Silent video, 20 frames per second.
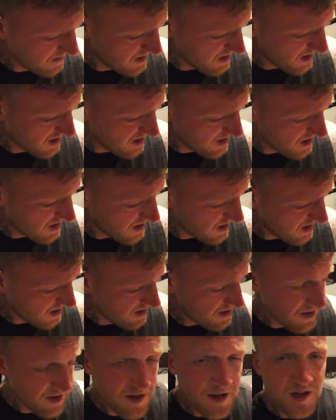and
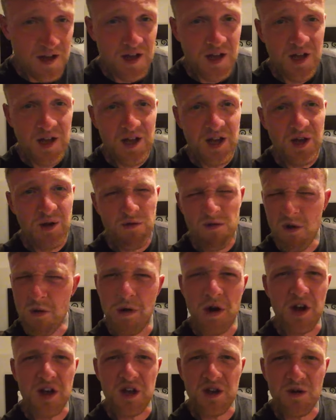we'll
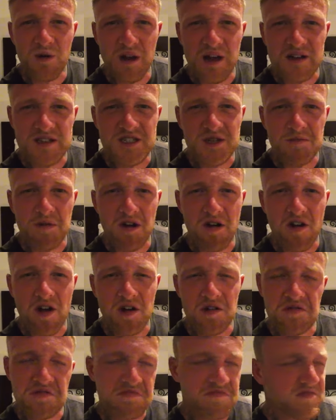work it all out
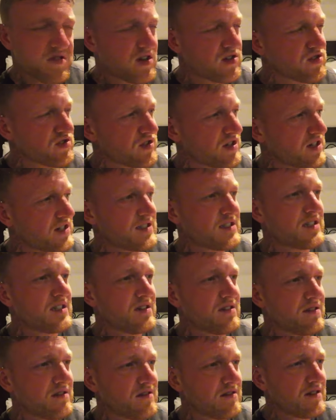tomorrow. No
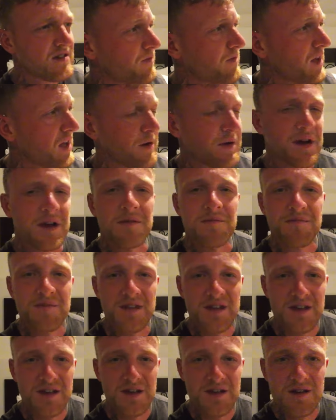stress. Anyway.
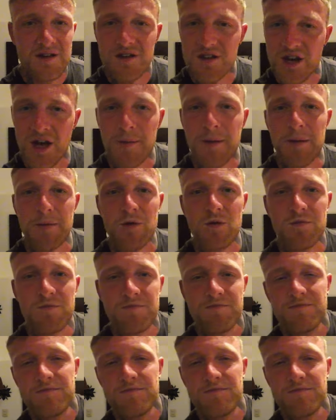Good night, people.